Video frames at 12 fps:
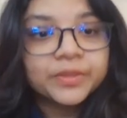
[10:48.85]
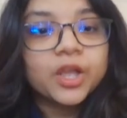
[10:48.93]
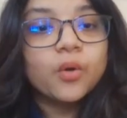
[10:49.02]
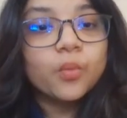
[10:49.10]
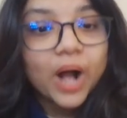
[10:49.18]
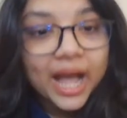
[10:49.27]

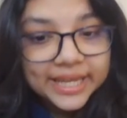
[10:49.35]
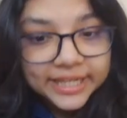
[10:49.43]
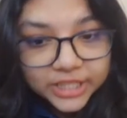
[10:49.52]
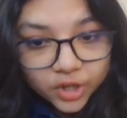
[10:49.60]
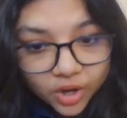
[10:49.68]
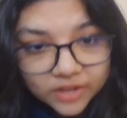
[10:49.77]
Why
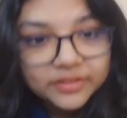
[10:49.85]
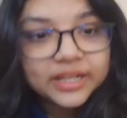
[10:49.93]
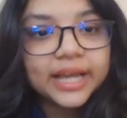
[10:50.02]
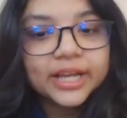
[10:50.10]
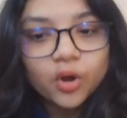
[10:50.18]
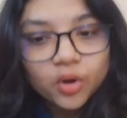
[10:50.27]
at all will
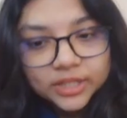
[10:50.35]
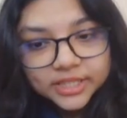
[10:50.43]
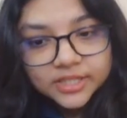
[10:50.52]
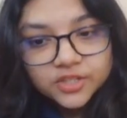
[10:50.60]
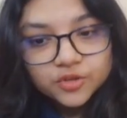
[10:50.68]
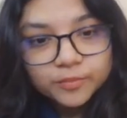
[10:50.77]
I call
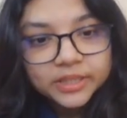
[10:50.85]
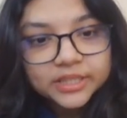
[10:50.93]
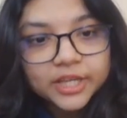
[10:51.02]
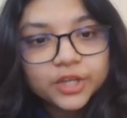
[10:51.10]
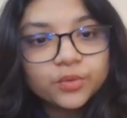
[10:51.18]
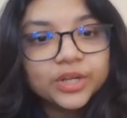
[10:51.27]
this to be the
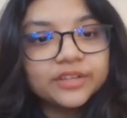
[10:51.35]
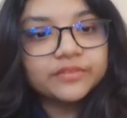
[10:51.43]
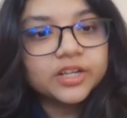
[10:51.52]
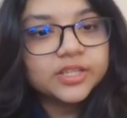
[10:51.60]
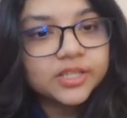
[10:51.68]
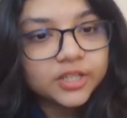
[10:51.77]

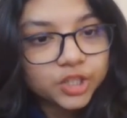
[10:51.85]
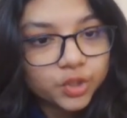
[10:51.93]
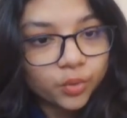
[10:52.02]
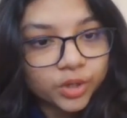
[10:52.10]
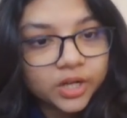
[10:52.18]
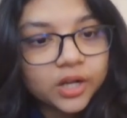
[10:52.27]
universal
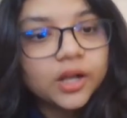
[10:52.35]
donor?